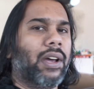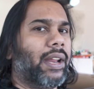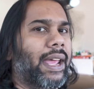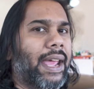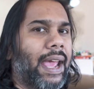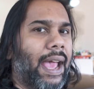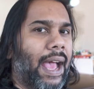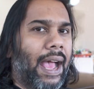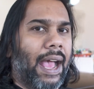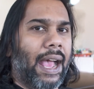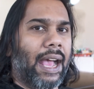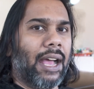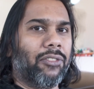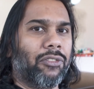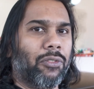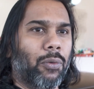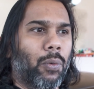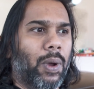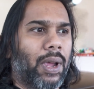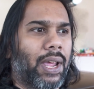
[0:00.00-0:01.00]
not a
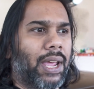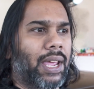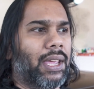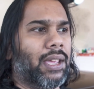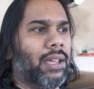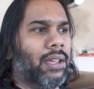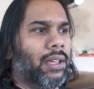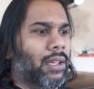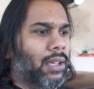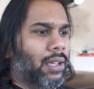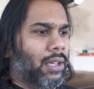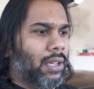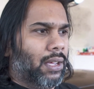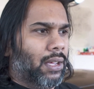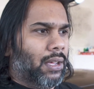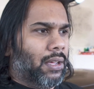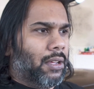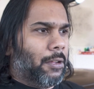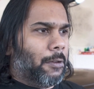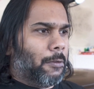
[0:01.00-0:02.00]
halfway,
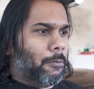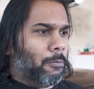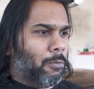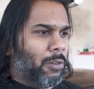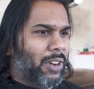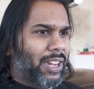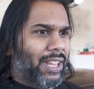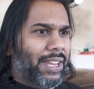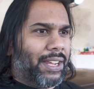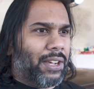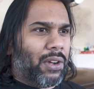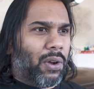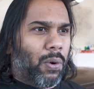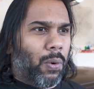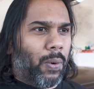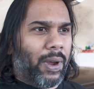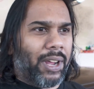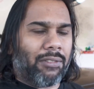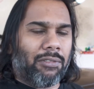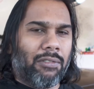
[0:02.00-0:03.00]
really
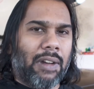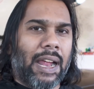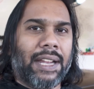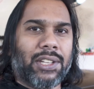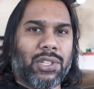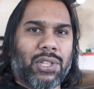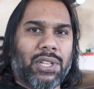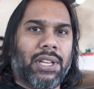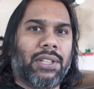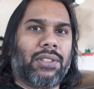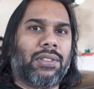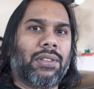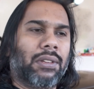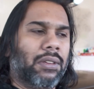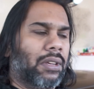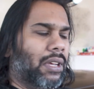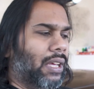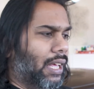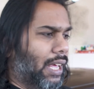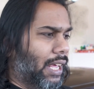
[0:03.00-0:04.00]
quick
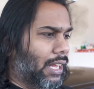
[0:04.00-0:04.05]
ratchet,